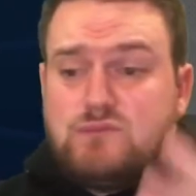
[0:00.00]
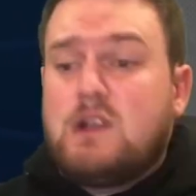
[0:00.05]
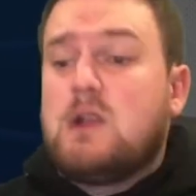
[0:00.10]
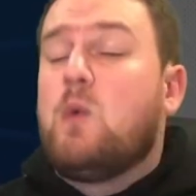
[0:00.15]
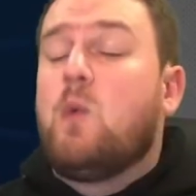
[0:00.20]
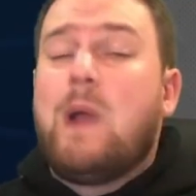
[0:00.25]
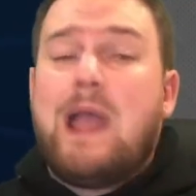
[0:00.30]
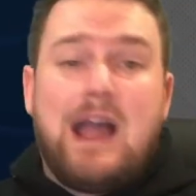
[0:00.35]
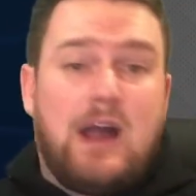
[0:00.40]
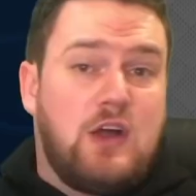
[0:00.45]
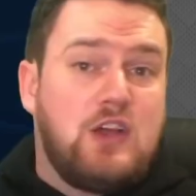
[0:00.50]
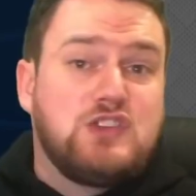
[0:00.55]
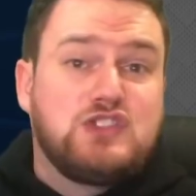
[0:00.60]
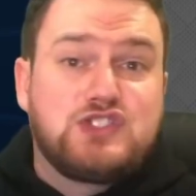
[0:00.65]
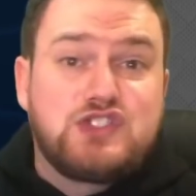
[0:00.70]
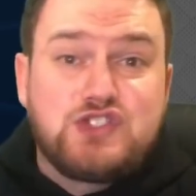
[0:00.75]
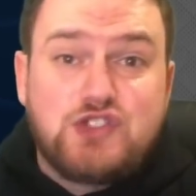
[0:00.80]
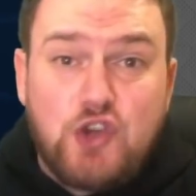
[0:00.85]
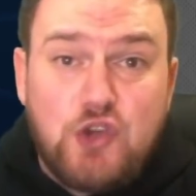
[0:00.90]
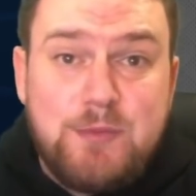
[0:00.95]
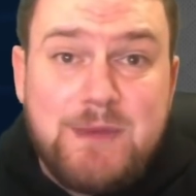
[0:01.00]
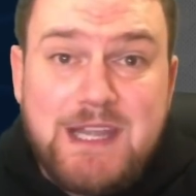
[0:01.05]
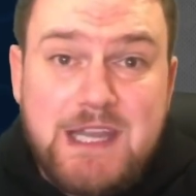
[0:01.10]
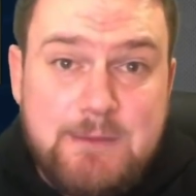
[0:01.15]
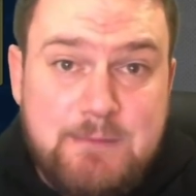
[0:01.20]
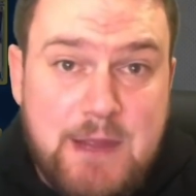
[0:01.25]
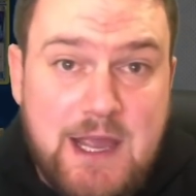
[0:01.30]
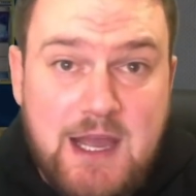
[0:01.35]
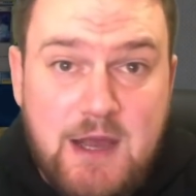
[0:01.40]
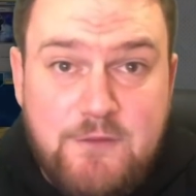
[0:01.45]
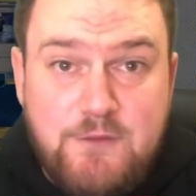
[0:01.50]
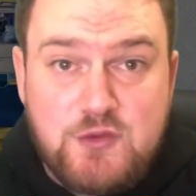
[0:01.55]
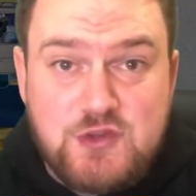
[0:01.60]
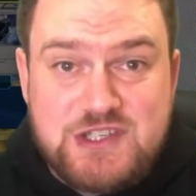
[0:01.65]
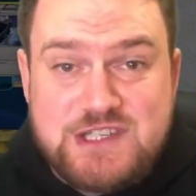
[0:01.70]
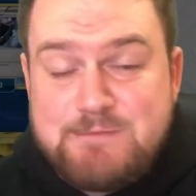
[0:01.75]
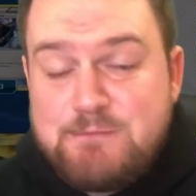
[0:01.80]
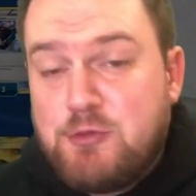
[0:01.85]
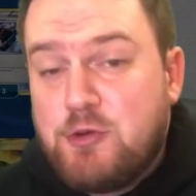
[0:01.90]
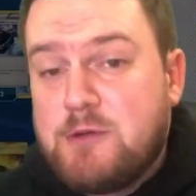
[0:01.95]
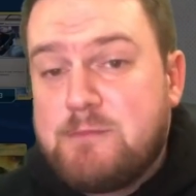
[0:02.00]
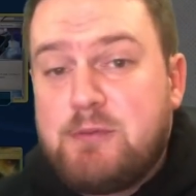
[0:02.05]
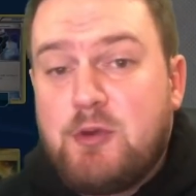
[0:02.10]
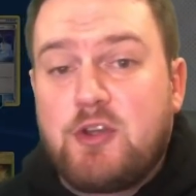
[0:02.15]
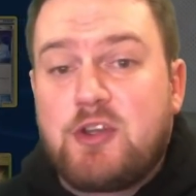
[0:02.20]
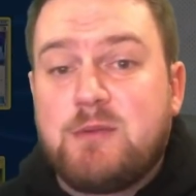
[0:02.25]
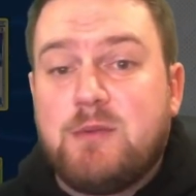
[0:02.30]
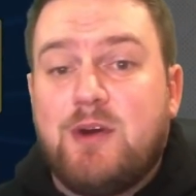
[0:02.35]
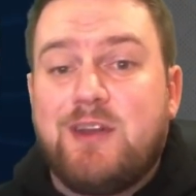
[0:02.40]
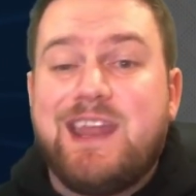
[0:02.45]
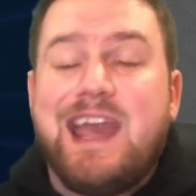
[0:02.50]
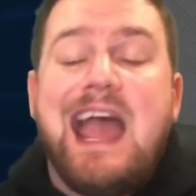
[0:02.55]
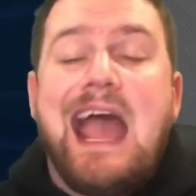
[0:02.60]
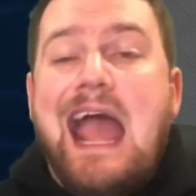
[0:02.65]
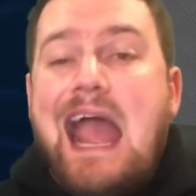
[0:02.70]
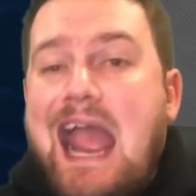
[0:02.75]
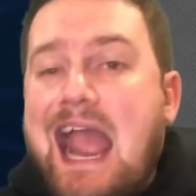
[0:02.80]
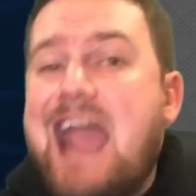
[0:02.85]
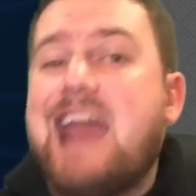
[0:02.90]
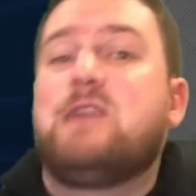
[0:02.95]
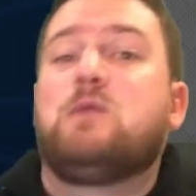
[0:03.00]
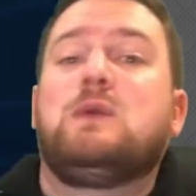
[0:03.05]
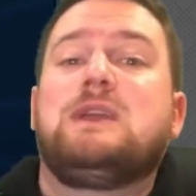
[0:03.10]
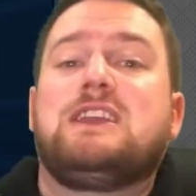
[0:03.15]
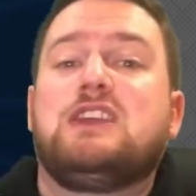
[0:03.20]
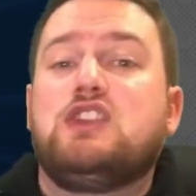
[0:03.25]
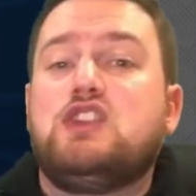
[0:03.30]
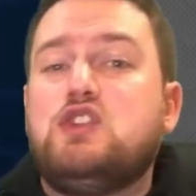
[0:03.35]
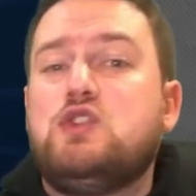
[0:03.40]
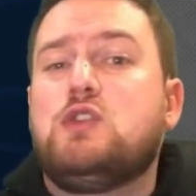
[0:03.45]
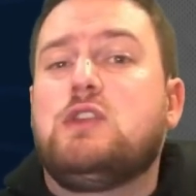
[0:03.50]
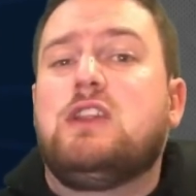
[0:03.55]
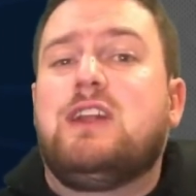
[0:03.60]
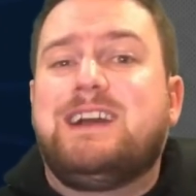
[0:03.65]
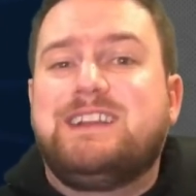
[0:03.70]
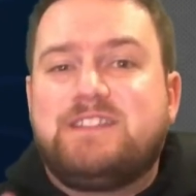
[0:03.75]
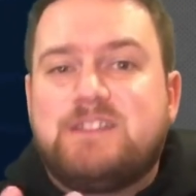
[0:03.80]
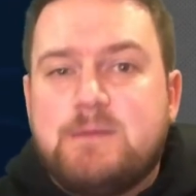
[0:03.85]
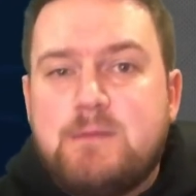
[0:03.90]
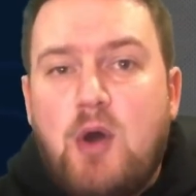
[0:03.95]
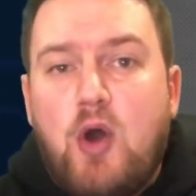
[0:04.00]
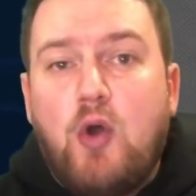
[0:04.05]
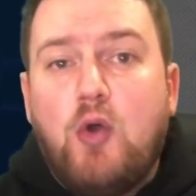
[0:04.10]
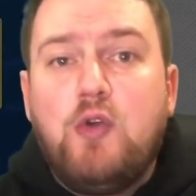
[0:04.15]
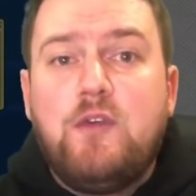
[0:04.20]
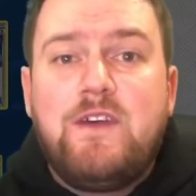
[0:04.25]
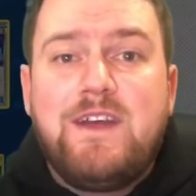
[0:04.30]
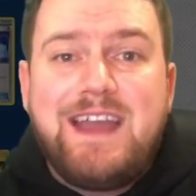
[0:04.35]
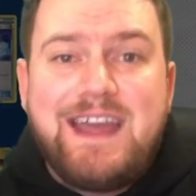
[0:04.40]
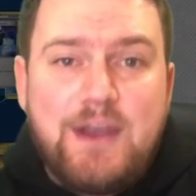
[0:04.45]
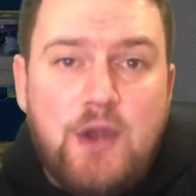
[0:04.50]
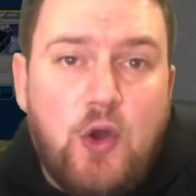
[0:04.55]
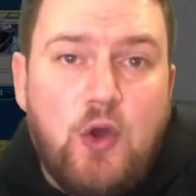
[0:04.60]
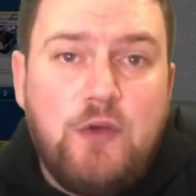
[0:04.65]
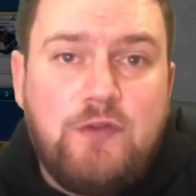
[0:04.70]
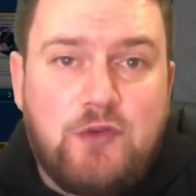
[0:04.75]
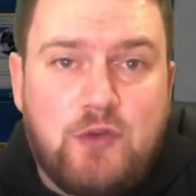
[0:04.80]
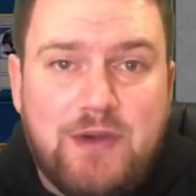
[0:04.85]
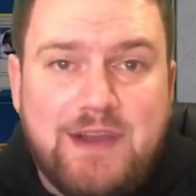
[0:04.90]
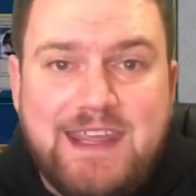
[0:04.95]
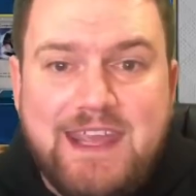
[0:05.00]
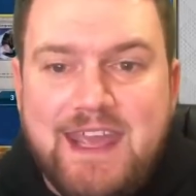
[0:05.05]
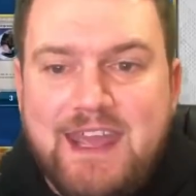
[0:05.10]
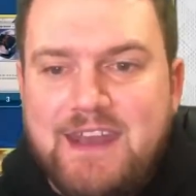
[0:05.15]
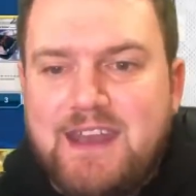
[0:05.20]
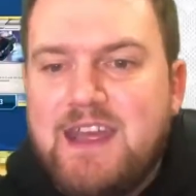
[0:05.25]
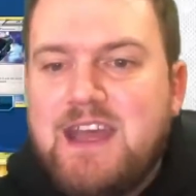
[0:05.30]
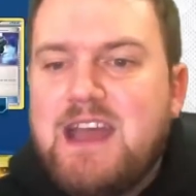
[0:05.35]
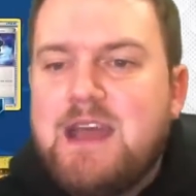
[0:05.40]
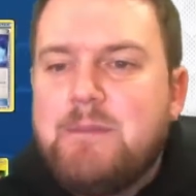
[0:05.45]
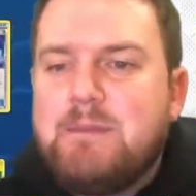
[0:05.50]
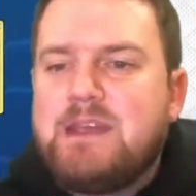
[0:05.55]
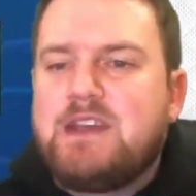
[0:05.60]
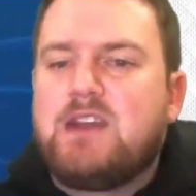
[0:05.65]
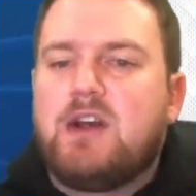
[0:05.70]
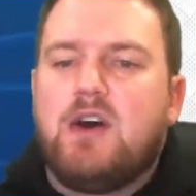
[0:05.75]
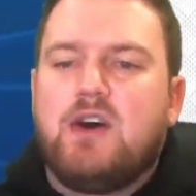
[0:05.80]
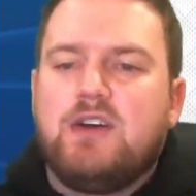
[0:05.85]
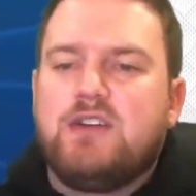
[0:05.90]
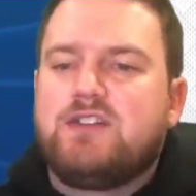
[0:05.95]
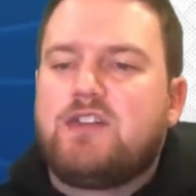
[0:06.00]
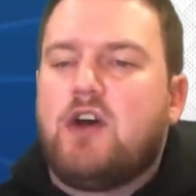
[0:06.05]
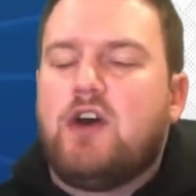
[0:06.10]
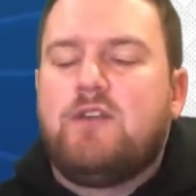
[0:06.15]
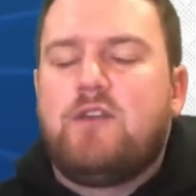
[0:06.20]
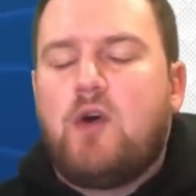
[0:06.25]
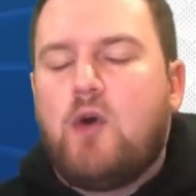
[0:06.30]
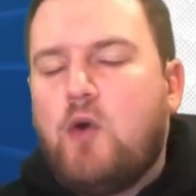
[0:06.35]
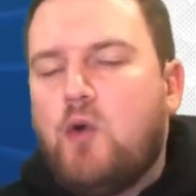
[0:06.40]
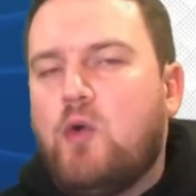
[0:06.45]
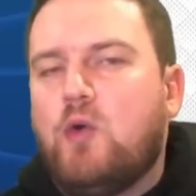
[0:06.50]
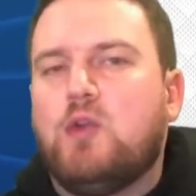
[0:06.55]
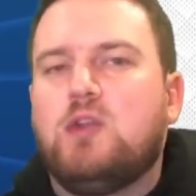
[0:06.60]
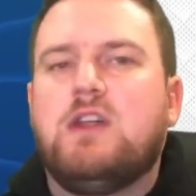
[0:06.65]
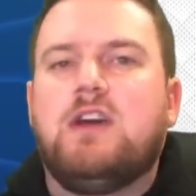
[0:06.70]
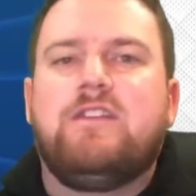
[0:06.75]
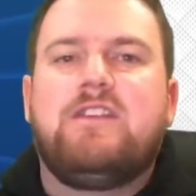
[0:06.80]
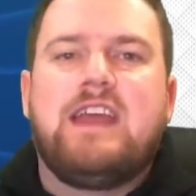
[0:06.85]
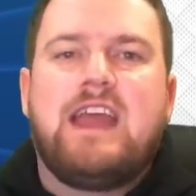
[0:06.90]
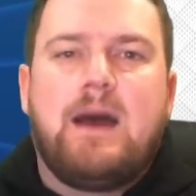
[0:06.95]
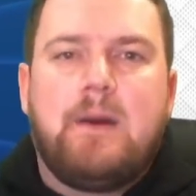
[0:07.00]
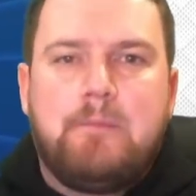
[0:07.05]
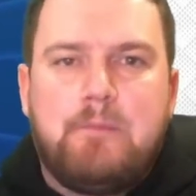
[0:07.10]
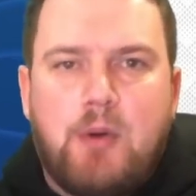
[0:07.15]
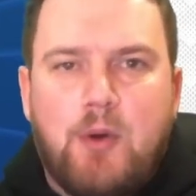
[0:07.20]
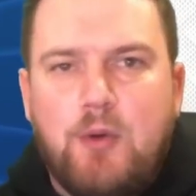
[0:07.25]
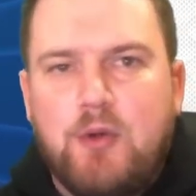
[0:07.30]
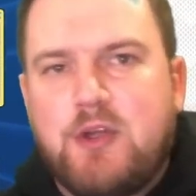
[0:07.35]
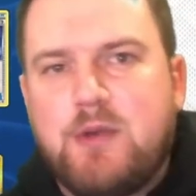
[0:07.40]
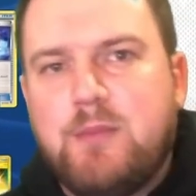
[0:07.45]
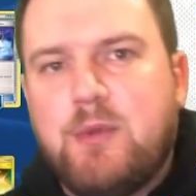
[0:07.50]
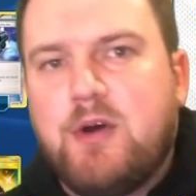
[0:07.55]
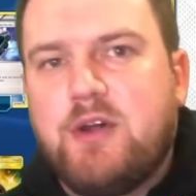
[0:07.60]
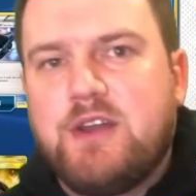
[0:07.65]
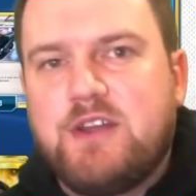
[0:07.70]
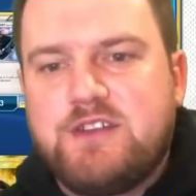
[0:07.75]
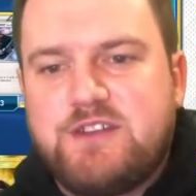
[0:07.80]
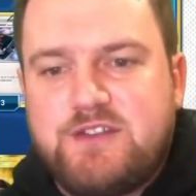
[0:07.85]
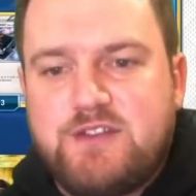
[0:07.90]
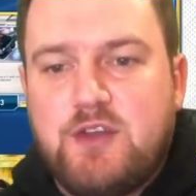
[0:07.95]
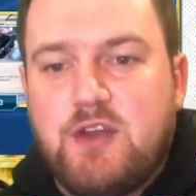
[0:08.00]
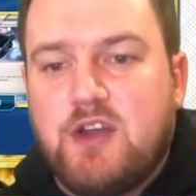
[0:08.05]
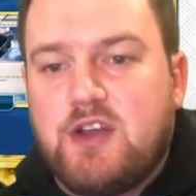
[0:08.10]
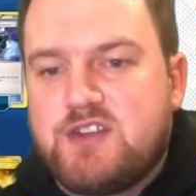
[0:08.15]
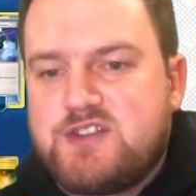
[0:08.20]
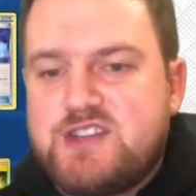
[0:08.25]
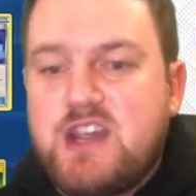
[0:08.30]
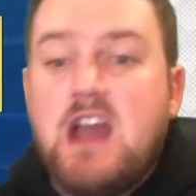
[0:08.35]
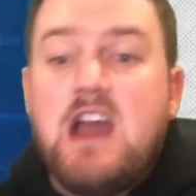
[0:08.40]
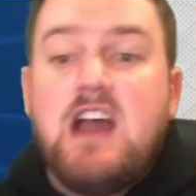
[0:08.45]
Wow, so many powerful support Pokemon, and we can utilize them over and over again because of all of our Pokemon search.